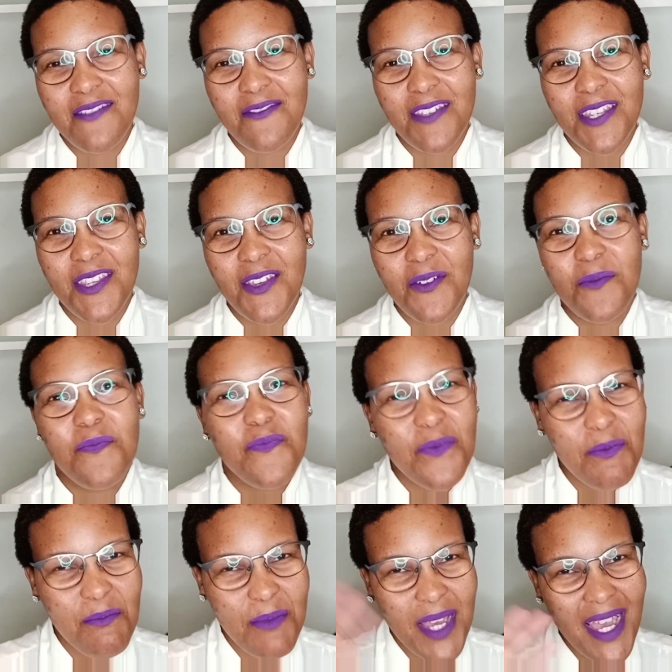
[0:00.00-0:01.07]
video.
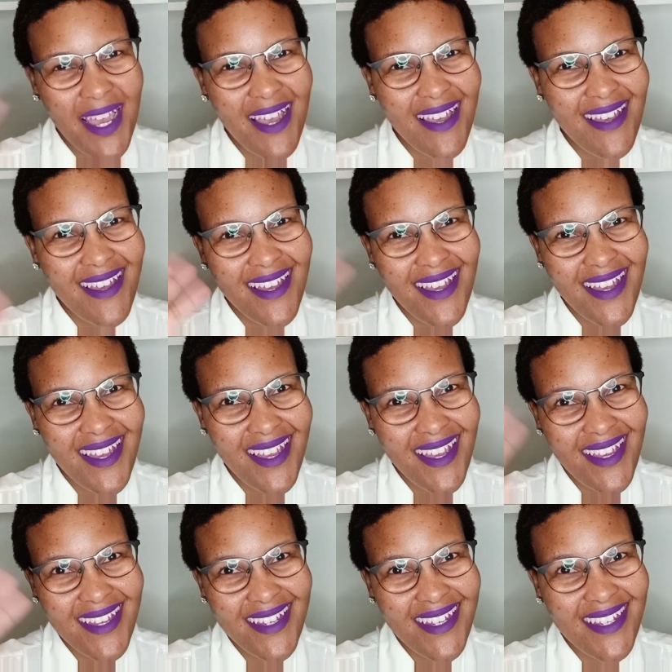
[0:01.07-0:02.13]

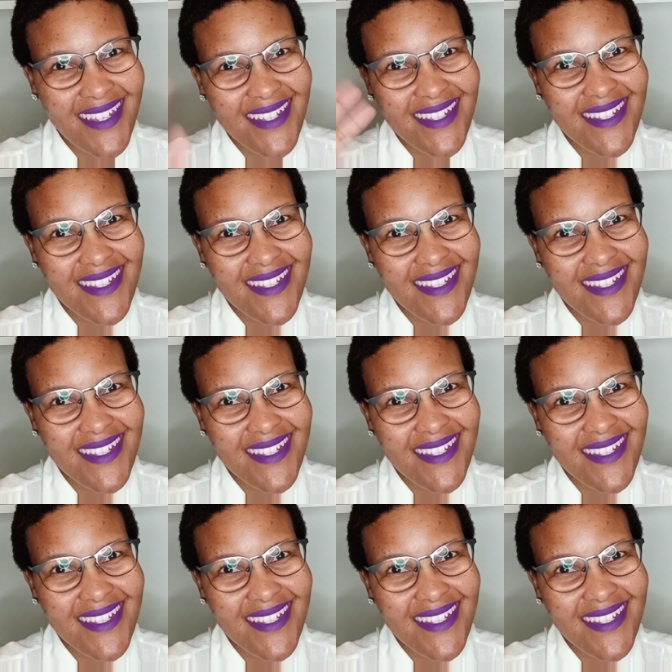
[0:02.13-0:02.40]
Bye!